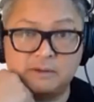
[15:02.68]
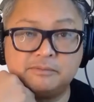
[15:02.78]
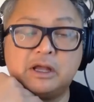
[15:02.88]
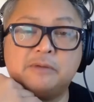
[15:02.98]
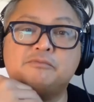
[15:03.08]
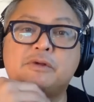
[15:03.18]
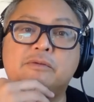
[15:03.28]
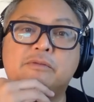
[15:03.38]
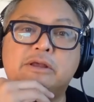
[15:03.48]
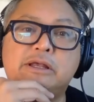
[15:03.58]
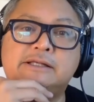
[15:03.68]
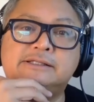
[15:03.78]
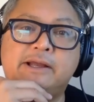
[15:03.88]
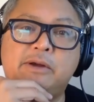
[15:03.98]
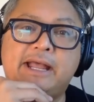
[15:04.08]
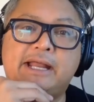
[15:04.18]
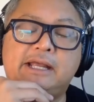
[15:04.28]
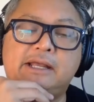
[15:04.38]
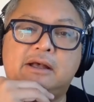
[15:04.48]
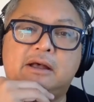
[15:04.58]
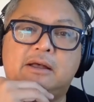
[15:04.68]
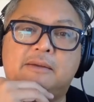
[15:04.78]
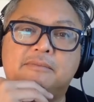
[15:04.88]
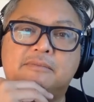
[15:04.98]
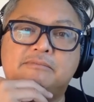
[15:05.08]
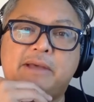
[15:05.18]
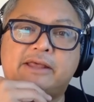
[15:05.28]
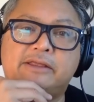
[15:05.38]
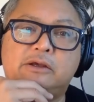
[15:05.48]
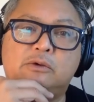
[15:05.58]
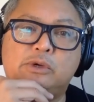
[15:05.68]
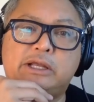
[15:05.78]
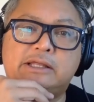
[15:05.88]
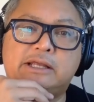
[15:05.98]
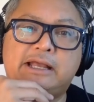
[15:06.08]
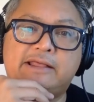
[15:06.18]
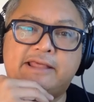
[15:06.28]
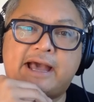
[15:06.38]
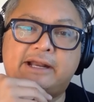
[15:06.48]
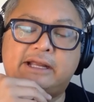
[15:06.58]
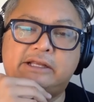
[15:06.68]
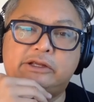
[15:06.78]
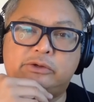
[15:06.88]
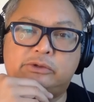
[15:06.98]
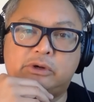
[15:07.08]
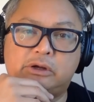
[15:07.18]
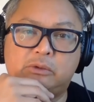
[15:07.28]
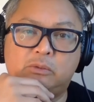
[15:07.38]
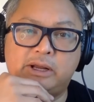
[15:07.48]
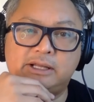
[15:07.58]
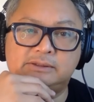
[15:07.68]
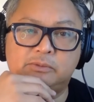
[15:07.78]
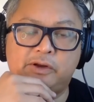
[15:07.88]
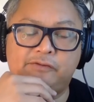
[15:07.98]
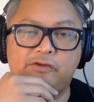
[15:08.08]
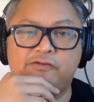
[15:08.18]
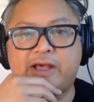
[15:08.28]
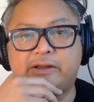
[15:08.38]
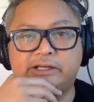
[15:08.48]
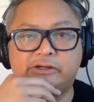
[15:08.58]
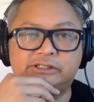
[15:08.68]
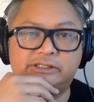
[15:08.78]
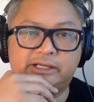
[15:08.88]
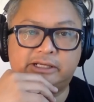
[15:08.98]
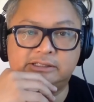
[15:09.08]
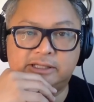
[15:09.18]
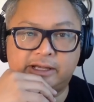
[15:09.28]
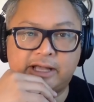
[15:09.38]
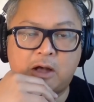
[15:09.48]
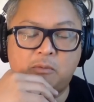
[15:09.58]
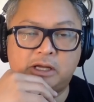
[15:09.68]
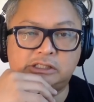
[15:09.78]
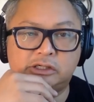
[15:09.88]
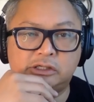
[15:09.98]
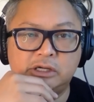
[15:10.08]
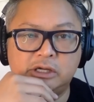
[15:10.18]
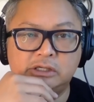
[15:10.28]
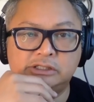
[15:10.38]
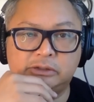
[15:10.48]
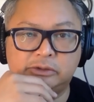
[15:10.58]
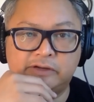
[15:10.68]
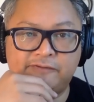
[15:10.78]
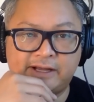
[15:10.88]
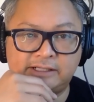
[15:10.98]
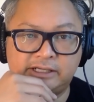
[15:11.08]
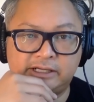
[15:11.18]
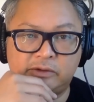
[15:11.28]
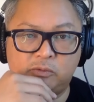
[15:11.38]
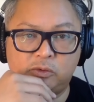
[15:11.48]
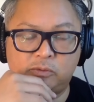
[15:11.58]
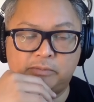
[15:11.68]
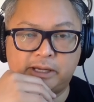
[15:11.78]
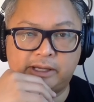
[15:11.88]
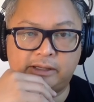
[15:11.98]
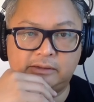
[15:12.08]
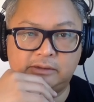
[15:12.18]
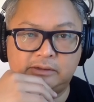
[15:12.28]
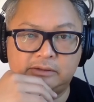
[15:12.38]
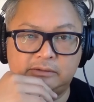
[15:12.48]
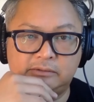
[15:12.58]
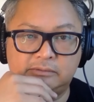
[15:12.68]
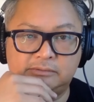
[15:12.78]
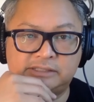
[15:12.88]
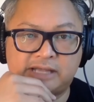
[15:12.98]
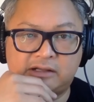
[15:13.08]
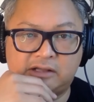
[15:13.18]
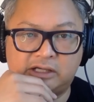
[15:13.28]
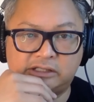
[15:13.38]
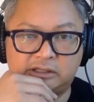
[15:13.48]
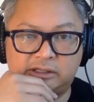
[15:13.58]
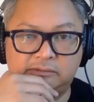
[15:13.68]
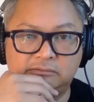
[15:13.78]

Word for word: um, is there any um, Matthew in, in that in utero? What is what have you found in your studies? Like how much are children mm-hmm. affected in the womb by psychologically?